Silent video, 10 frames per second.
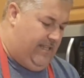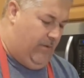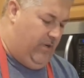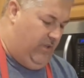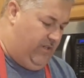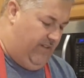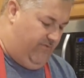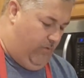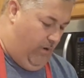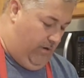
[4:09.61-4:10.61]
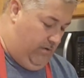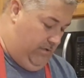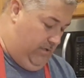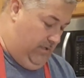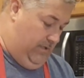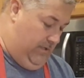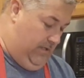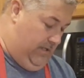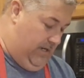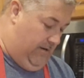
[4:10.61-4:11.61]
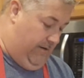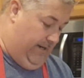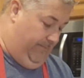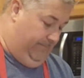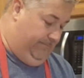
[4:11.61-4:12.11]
that we're looking for. All right.